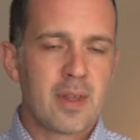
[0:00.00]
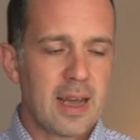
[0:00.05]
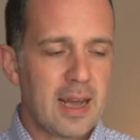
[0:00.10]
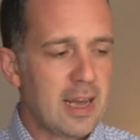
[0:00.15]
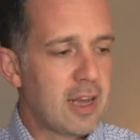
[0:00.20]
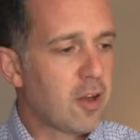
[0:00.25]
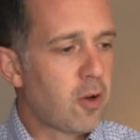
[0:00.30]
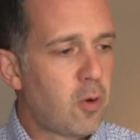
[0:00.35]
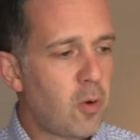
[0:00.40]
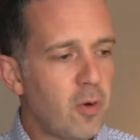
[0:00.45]

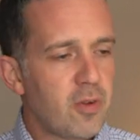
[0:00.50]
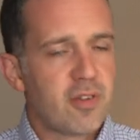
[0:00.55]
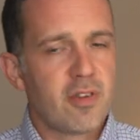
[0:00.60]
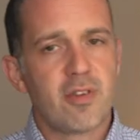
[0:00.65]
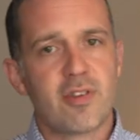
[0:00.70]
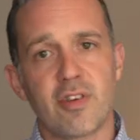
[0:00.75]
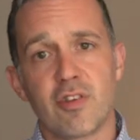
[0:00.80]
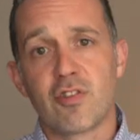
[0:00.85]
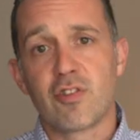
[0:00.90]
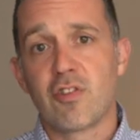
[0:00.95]
it causes
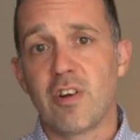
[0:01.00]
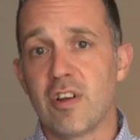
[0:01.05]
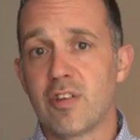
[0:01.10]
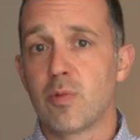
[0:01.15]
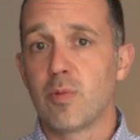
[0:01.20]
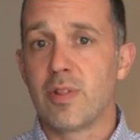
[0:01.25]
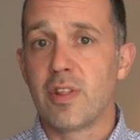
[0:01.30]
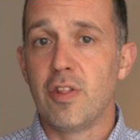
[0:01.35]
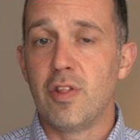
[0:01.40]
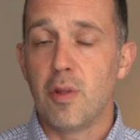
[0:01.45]
distress
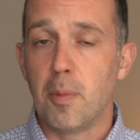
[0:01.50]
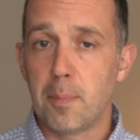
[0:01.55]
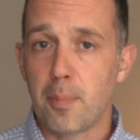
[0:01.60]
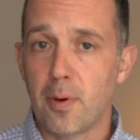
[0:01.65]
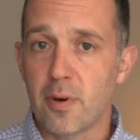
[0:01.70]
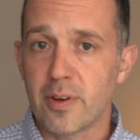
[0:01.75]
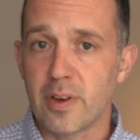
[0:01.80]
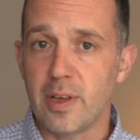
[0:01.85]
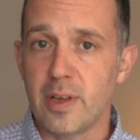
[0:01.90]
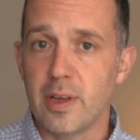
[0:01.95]
within the
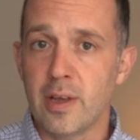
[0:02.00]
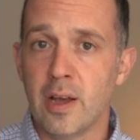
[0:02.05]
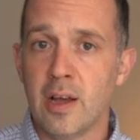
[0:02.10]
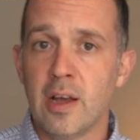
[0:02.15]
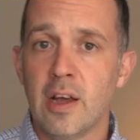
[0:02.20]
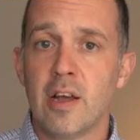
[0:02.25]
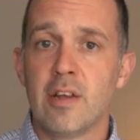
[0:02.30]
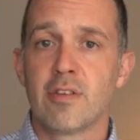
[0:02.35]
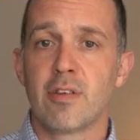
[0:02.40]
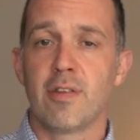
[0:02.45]
body.
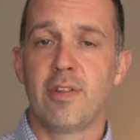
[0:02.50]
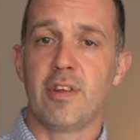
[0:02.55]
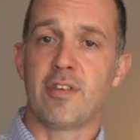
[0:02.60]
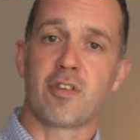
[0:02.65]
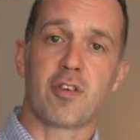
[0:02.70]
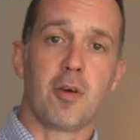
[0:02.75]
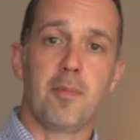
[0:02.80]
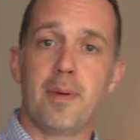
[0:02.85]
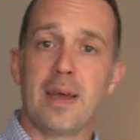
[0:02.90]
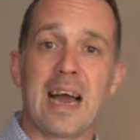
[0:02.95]
So this
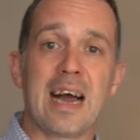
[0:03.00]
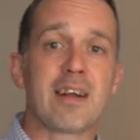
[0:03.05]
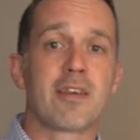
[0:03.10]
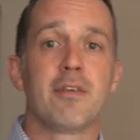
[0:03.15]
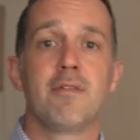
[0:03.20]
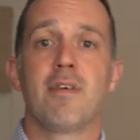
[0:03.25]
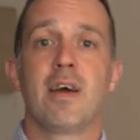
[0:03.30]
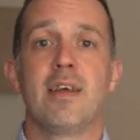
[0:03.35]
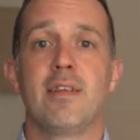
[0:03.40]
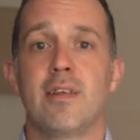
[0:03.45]
could be
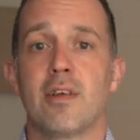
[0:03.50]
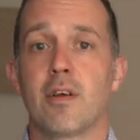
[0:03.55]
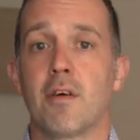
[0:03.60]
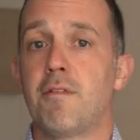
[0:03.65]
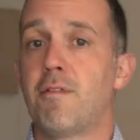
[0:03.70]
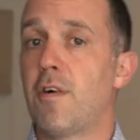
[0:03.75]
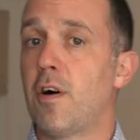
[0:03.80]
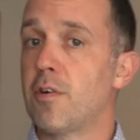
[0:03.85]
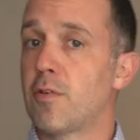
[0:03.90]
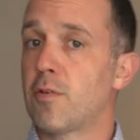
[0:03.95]
activating a
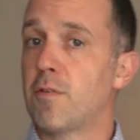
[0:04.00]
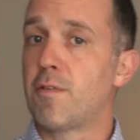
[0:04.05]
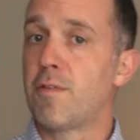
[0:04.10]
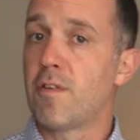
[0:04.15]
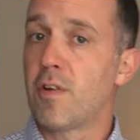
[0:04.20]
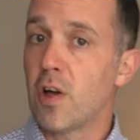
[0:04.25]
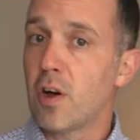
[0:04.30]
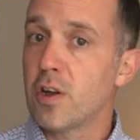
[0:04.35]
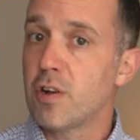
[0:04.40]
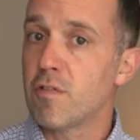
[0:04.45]
fight or
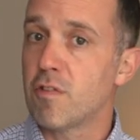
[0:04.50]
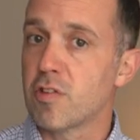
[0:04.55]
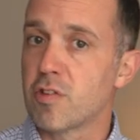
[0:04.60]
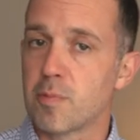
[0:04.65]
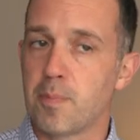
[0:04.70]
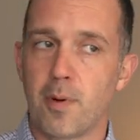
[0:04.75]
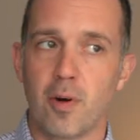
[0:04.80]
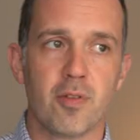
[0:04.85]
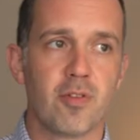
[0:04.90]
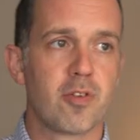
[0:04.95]
flight
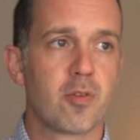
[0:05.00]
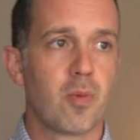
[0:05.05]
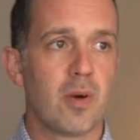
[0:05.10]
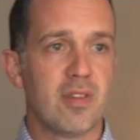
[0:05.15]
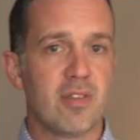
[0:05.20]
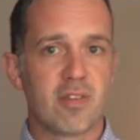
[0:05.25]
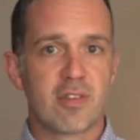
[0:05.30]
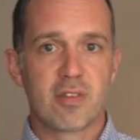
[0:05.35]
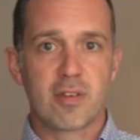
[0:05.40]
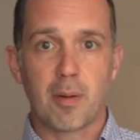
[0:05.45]
response when
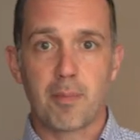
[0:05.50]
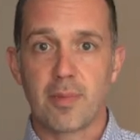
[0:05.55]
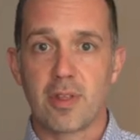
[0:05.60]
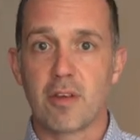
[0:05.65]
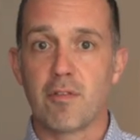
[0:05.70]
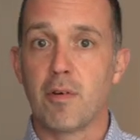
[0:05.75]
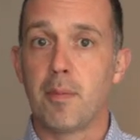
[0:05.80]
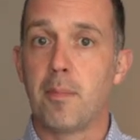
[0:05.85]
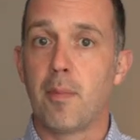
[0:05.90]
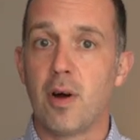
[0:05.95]

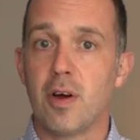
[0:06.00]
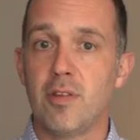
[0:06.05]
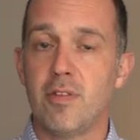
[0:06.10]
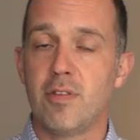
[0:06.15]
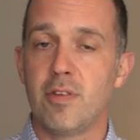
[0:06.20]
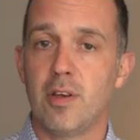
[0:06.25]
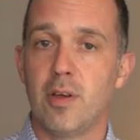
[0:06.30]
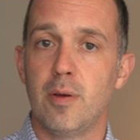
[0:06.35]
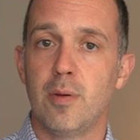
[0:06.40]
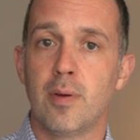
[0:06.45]
something
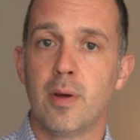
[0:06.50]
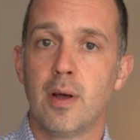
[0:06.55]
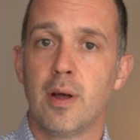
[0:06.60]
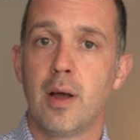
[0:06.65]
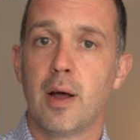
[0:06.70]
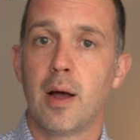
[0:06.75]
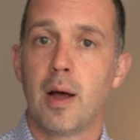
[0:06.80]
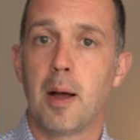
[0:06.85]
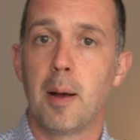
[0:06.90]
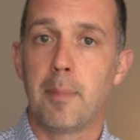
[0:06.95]
reminds you
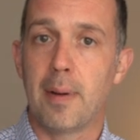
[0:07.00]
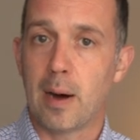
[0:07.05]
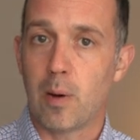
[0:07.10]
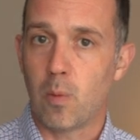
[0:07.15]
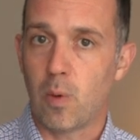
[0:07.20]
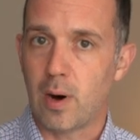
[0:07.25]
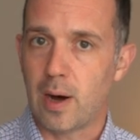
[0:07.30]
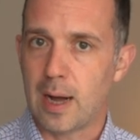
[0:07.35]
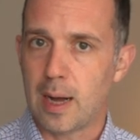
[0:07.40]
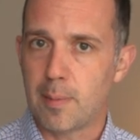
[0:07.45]
about
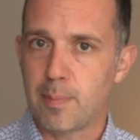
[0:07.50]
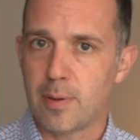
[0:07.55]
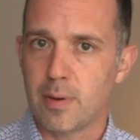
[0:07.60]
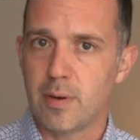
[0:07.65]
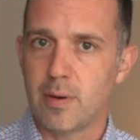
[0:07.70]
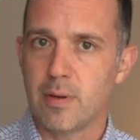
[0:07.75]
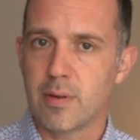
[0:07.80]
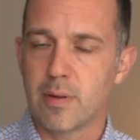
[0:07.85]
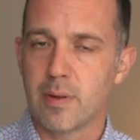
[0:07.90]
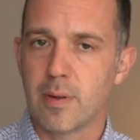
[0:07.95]
what
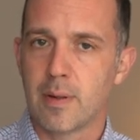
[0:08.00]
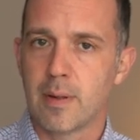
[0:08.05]
happened.